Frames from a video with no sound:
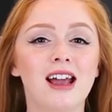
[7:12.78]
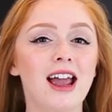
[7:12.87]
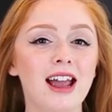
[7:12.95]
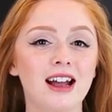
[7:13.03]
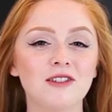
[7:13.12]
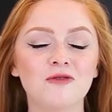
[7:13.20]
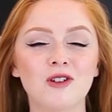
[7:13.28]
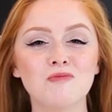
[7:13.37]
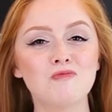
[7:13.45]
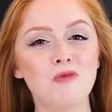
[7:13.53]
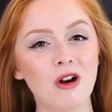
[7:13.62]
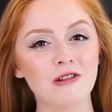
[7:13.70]
And for
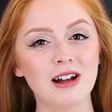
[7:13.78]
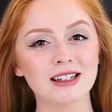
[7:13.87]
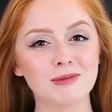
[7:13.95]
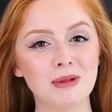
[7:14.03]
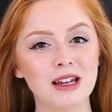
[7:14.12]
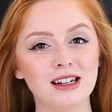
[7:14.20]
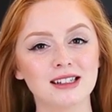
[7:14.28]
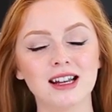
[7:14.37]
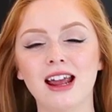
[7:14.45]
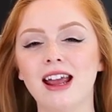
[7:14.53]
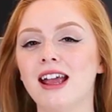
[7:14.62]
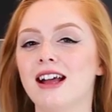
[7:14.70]
more recipes
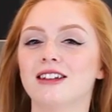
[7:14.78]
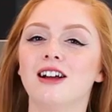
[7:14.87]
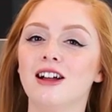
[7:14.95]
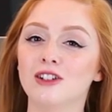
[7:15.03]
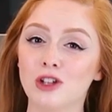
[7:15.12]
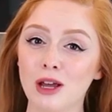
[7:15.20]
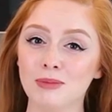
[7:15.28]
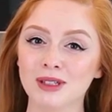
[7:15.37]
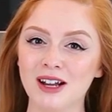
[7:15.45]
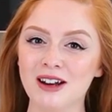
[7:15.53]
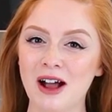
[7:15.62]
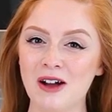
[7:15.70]
and tips
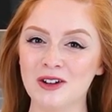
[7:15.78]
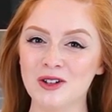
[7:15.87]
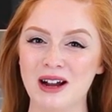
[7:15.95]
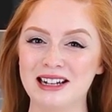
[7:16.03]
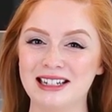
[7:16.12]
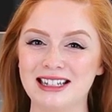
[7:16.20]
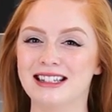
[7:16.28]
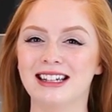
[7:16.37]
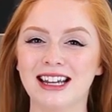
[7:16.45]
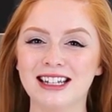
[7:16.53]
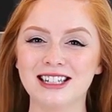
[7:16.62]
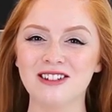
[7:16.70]
on how to trend in the
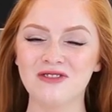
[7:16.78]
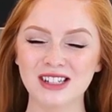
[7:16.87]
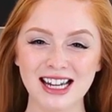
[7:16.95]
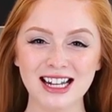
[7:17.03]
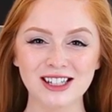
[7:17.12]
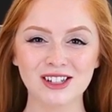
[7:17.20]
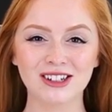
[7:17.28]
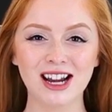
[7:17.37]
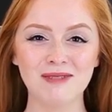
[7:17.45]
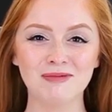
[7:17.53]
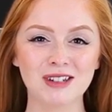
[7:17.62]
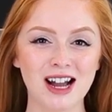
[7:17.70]
kitchen, visit
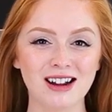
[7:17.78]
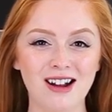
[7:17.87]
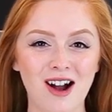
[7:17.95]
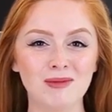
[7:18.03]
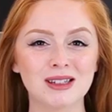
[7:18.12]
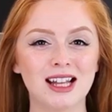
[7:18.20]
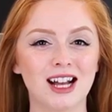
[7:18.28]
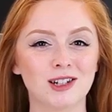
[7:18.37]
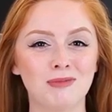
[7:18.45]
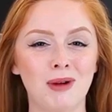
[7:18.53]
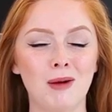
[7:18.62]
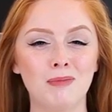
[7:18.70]
instagram.com slash
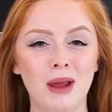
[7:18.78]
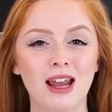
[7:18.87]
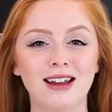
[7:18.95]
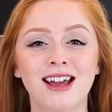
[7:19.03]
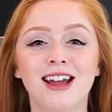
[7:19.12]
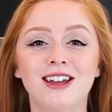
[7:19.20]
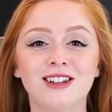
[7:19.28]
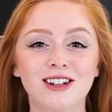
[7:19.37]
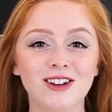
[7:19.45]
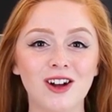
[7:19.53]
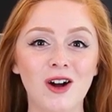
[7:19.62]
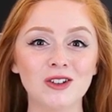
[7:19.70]
Pompeian. You
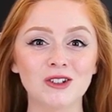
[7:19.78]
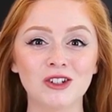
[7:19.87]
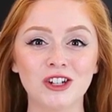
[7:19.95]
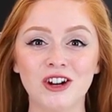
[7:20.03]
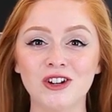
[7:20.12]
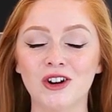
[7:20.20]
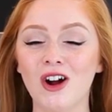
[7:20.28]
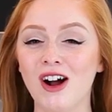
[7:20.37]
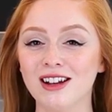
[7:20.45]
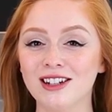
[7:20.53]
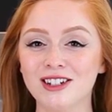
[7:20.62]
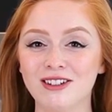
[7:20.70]
can also share your
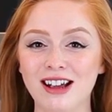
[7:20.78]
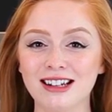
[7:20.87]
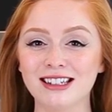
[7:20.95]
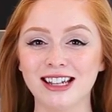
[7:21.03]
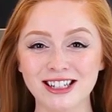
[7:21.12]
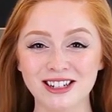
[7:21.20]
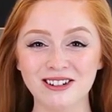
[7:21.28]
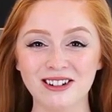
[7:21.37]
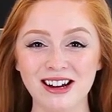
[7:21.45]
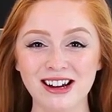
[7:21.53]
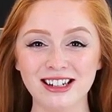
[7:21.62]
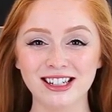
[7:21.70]
on-trend kitchen
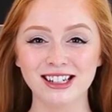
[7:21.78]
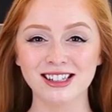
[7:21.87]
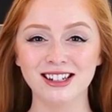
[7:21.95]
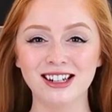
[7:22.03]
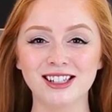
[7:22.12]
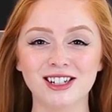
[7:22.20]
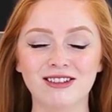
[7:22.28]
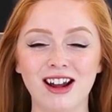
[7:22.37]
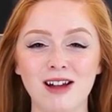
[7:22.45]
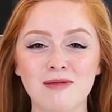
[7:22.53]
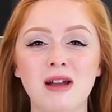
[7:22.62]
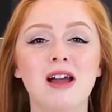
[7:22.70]
creations on
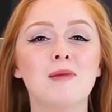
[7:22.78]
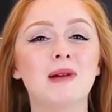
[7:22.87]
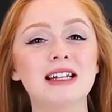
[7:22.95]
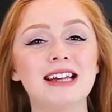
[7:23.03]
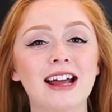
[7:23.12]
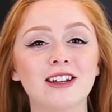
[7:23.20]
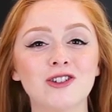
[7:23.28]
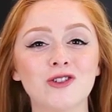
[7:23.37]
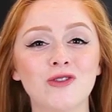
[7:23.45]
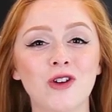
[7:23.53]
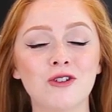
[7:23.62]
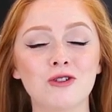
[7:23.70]
Instagram by tagging your
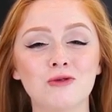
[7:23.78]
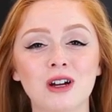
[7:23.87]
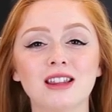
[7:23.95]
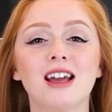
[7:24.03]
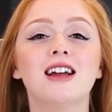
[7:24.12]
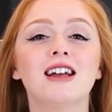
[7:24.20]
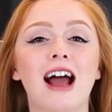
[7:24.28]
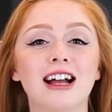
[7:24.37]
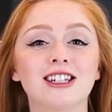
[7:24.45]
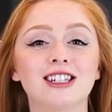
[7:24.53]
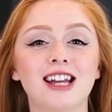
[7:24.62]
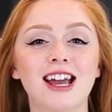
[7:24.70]
photo with
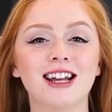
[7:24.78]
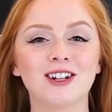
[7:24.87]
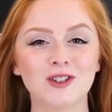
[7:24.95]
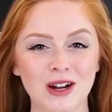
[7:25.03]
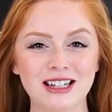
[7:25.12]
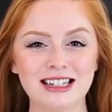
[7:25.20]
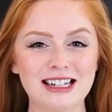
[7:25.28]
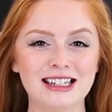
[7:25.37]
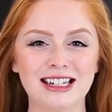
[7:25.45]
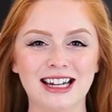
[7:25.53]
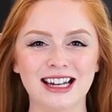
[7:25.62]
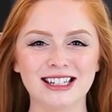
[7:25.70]
hashtag trending in
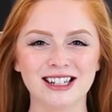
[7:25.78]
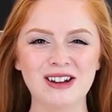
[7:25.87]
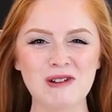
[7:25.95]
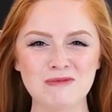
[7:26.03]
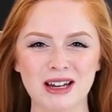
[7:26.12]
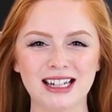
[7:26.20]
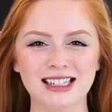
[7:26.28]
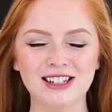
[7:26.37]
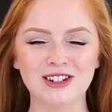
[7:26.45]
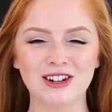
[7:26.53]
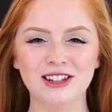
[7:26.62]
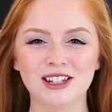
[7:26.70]
the kitchen. Hope you guys
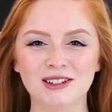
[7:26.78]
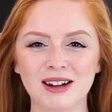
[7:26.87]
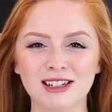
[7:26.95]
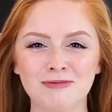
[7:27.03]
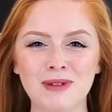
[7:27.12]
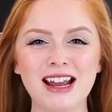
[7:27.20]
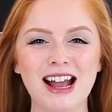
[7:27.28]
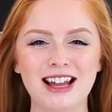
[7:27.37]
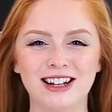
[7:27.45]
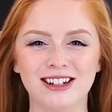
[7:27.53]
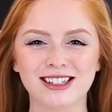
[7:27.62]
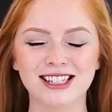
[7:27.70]
enjoyed this recipe
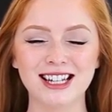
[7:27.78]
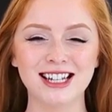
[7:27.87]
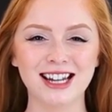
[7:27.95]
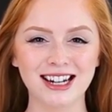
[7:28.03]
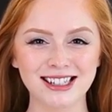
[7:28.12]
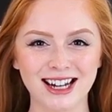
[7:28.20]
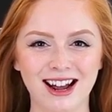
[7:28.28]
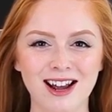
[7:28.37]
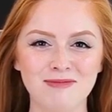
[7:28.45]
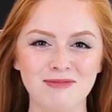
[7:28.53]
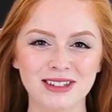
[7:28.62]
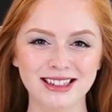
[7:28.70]
and I'll see you next
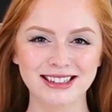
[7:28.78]
time.